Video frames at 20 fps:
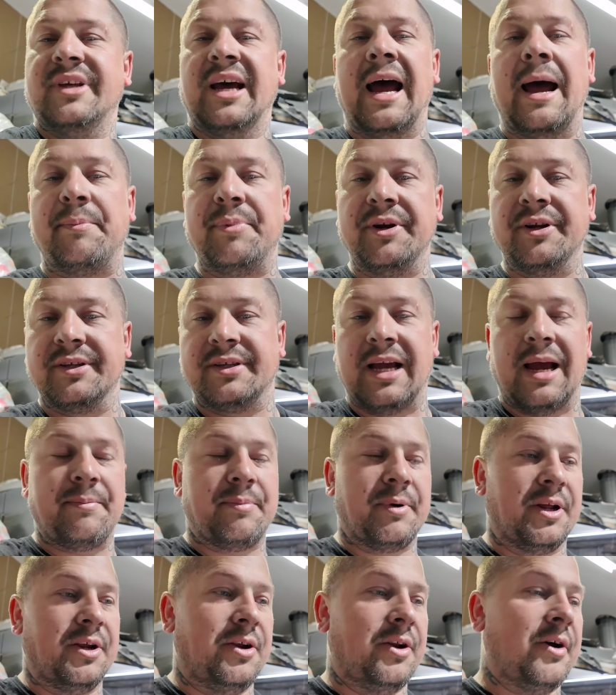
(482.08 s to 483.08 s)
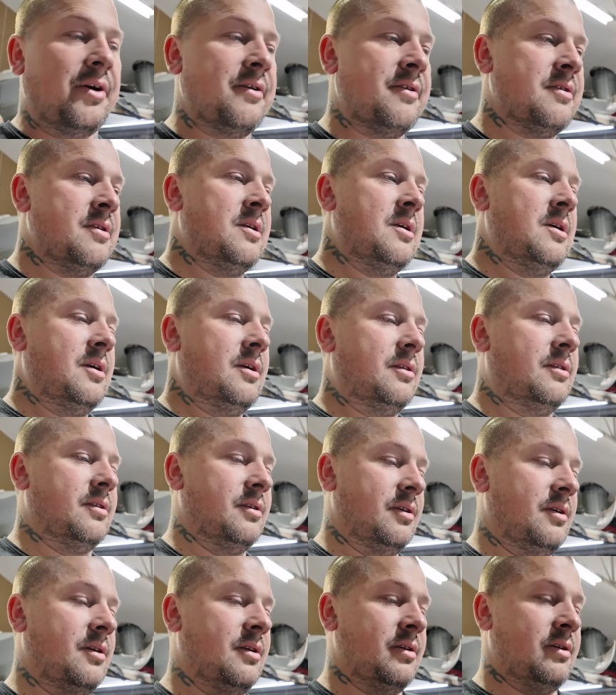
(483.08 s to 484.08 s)
the happiness happening,
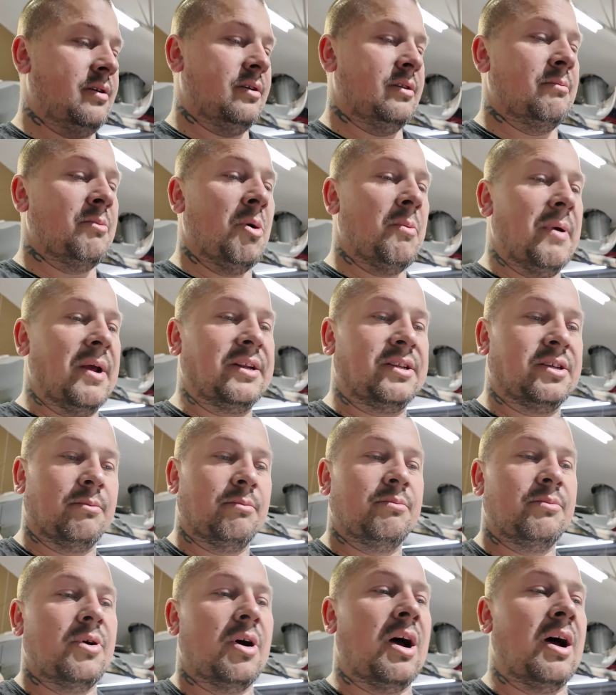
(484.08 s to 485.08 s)
the momentum.